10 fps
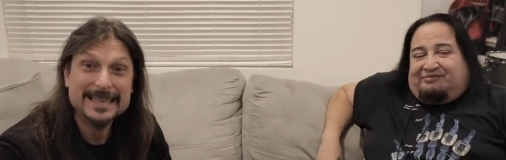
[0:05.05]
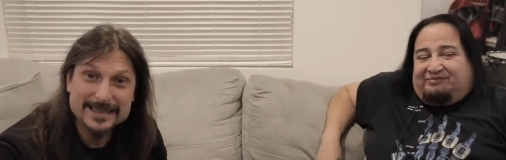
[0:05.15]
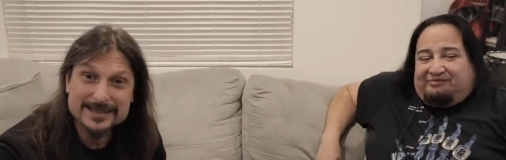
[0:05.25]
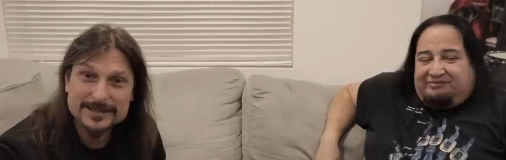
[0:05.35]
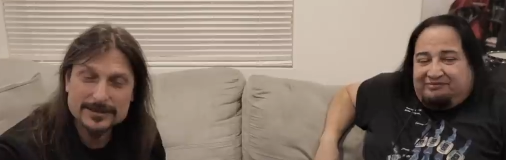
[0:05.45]

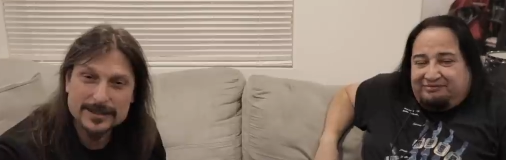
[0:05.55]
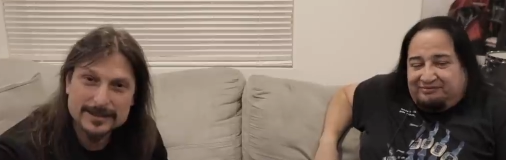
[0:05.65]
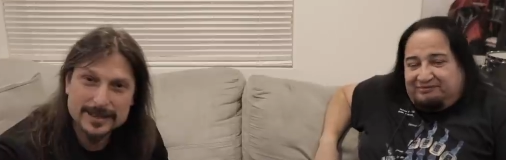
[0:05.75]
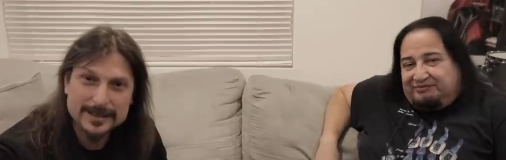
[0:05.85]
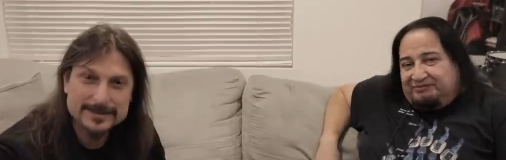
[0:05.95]
Speaker 1: Injeção na
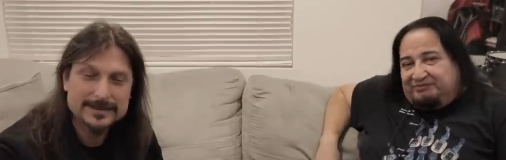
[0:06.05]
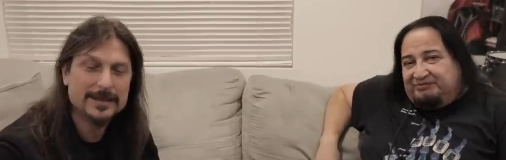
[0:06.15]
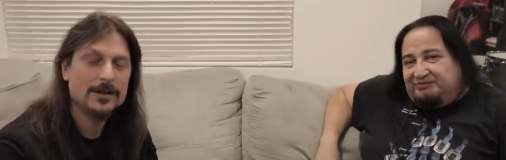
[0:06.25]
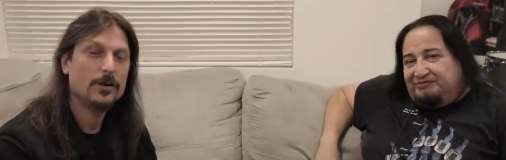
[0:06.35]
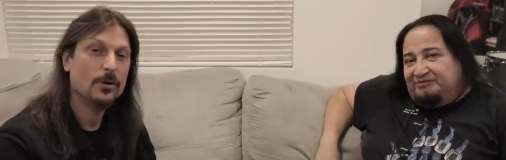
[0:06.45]

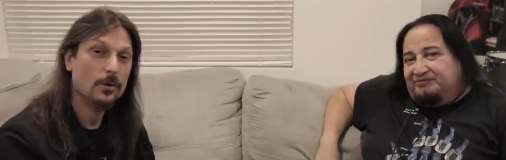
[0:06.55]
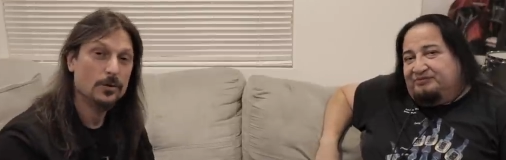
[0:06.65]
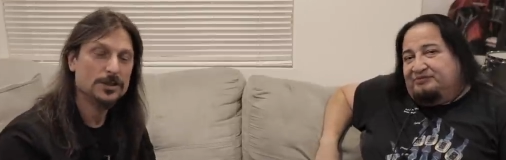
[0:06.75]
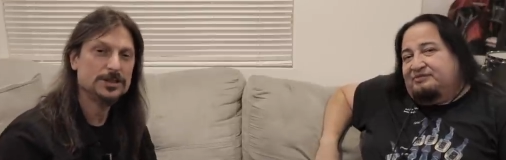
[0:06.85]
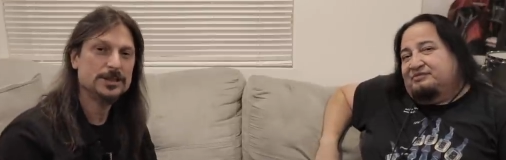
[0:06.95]
Testa,
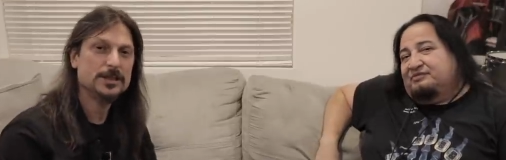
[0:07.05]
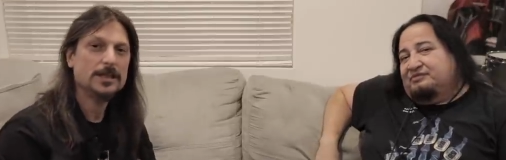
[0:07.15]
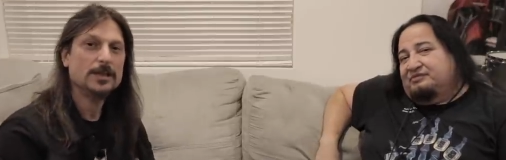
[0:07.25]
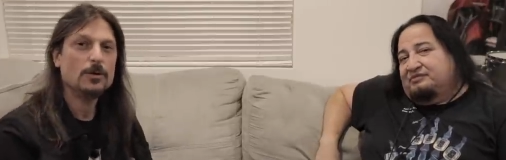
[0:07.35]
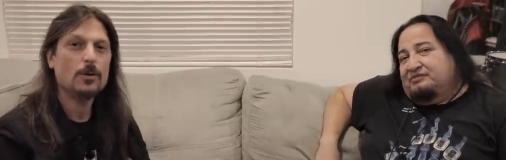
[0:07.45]
hoje
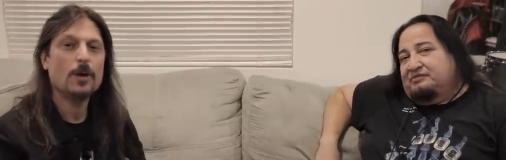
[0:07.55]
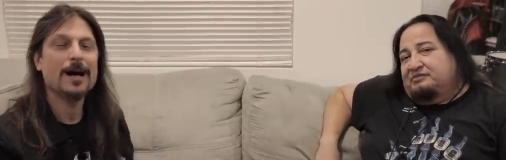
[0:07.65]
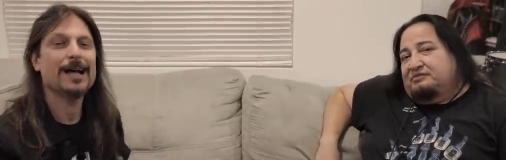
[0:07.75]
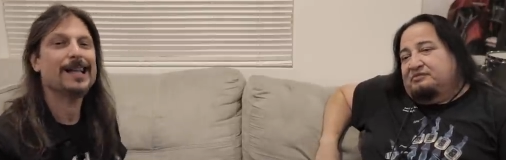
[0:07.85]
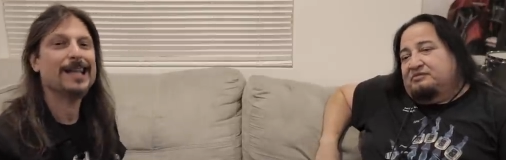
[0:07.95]
com
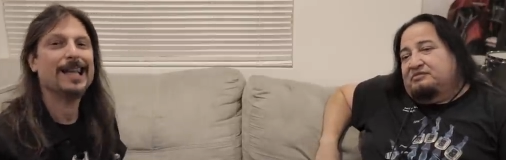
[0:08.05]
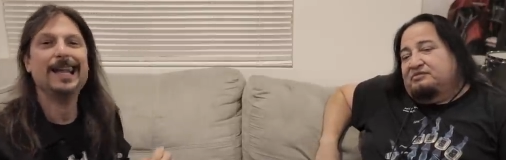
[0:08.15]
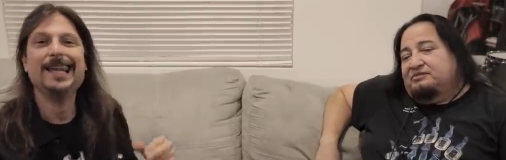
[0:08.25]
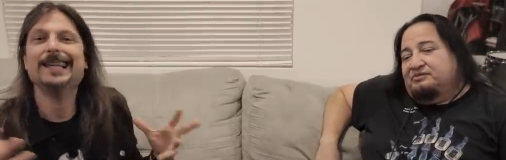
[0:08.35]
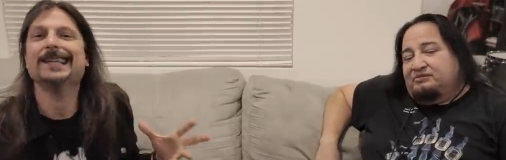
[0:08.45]
a
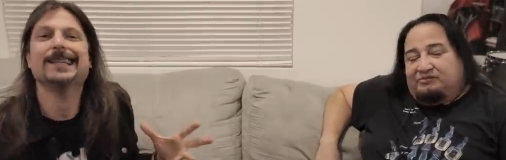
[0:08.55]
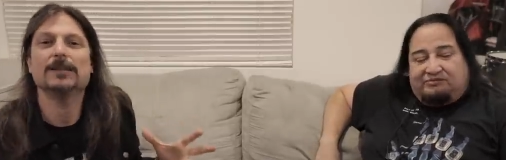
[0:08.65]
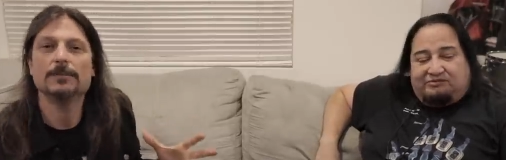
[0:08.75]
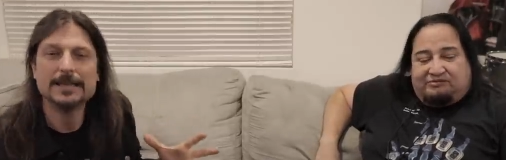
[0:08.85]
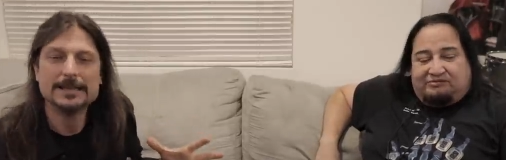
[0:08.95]
lenda
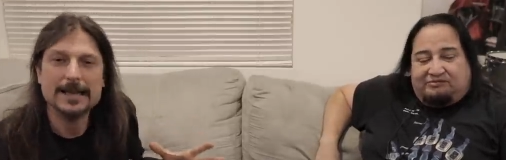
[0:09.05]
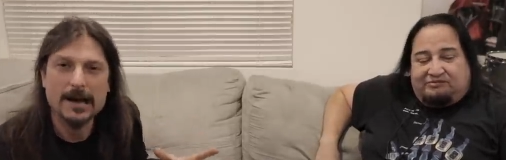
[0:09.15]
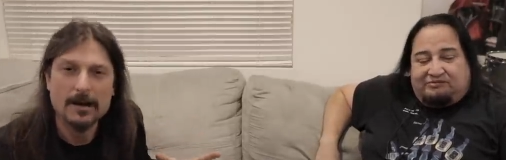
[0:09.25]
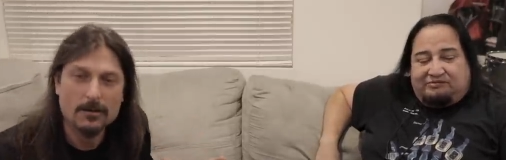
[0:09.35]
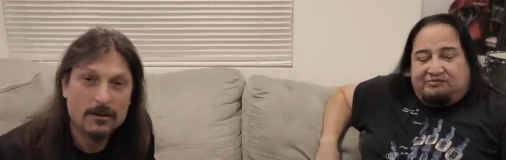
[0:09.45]
do
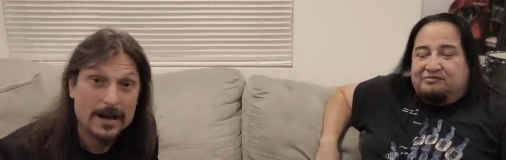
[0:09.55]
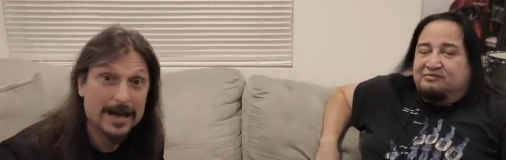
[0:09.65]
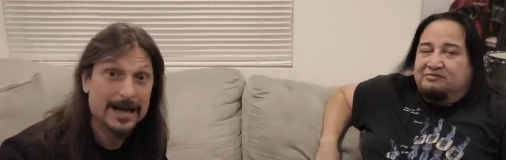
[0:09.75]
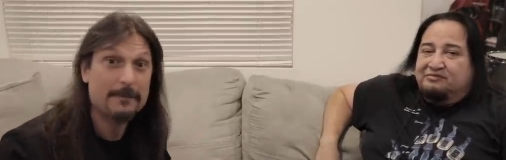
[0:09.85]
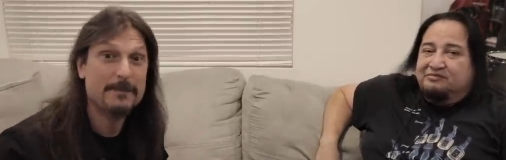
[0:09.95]
metal,
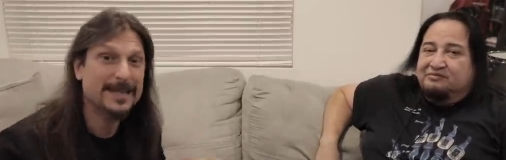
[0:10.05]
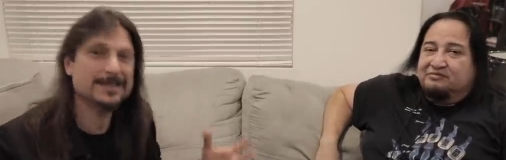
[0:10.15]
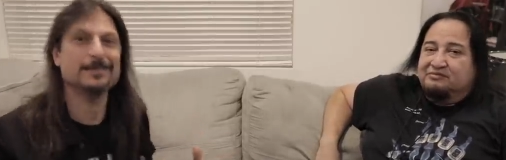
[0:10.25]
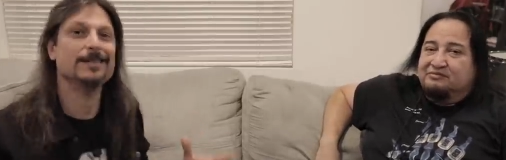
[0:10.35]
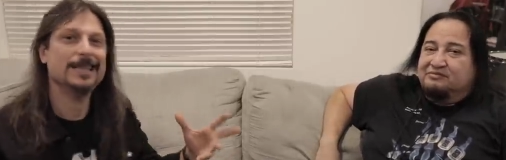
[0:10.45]

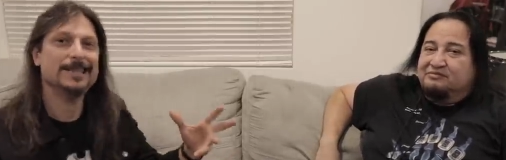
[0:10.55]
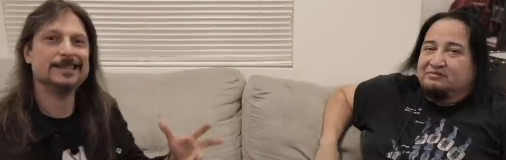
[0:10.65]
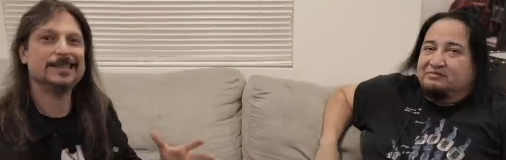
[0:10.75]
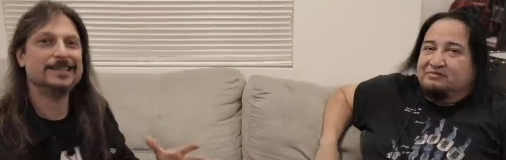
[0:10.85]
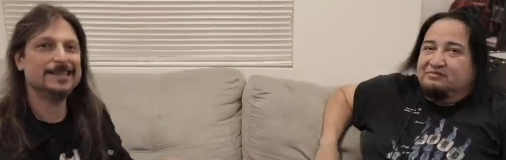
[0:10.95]
metal
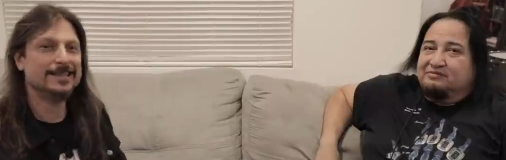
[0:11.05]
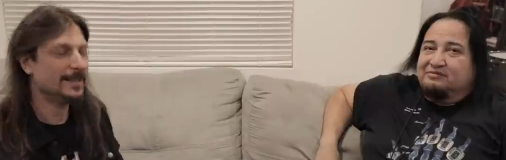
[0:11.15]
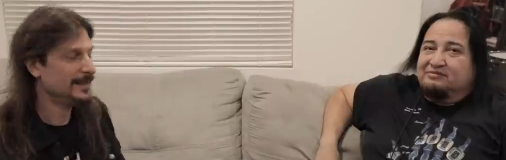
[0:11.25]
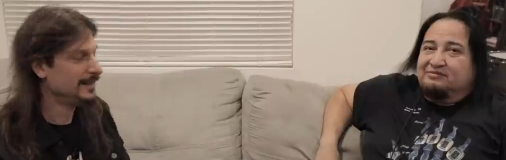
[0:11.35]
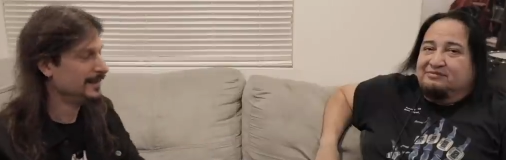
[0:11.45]
legend,
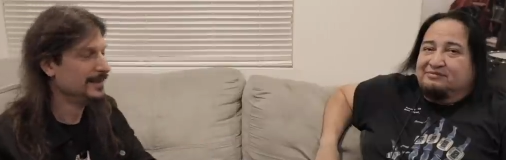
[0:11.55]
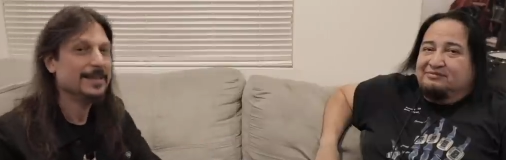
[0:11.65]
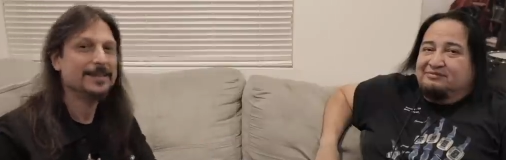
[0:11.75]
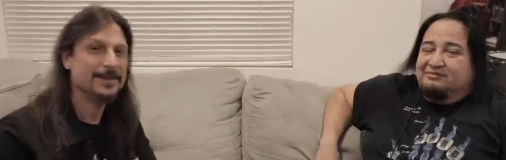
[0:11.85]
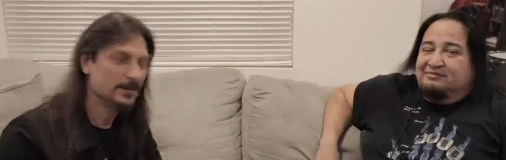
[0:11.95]

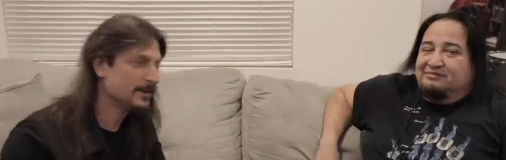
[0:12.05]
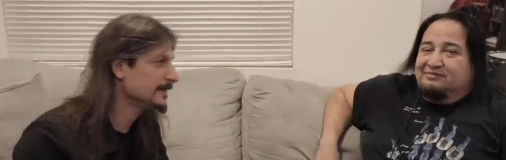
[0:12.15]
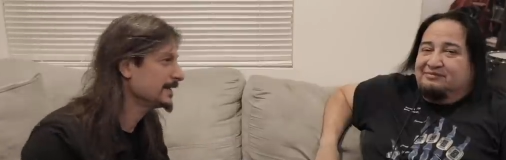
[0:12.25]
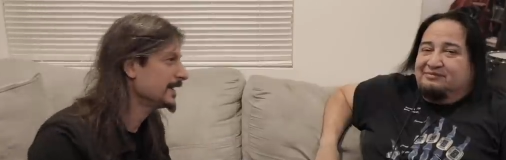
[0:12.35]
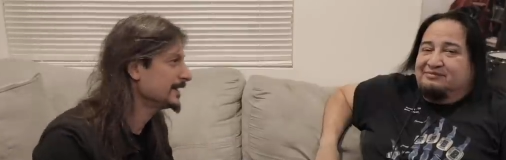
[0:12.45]
Dino
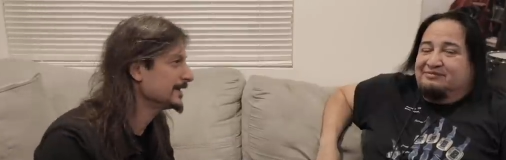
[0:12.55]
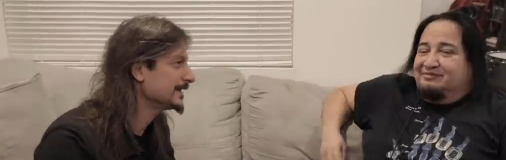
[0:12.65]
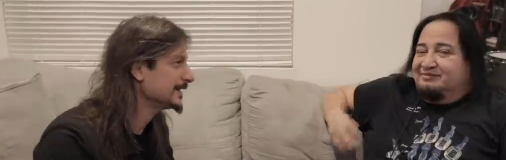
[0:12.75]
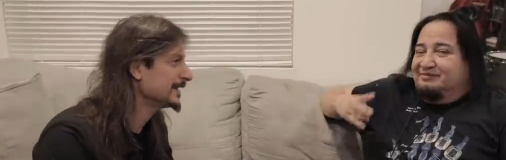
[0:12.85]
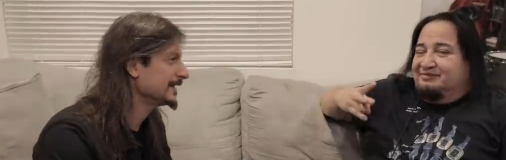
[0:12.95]

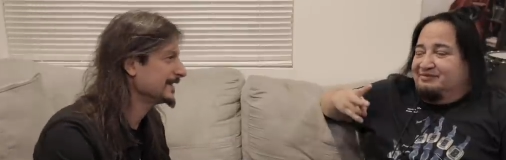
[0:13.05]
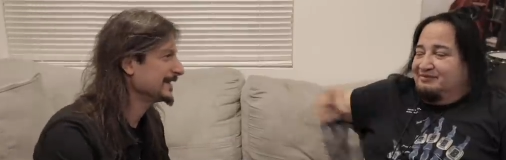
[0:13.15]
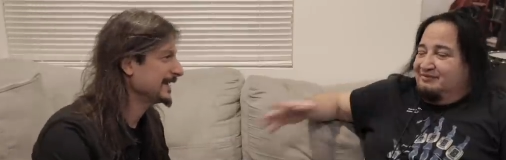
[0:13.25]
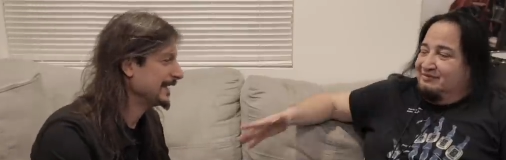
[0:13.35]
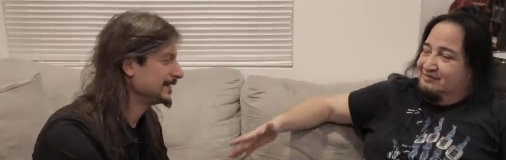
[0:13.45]
Cazares.
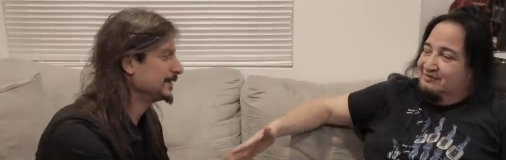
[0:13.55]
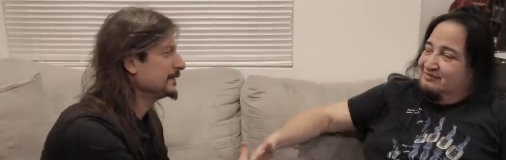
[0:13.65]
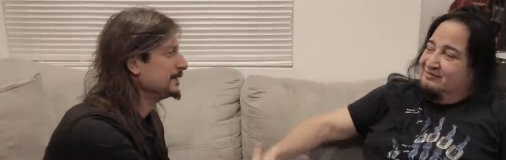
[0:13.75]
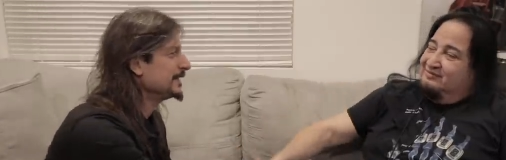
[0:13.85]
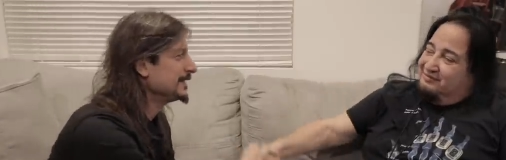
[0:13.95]
How's it
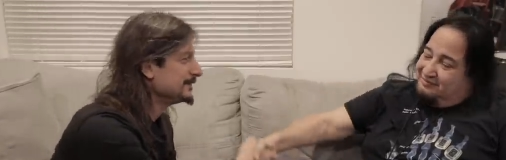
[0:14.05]
going, man?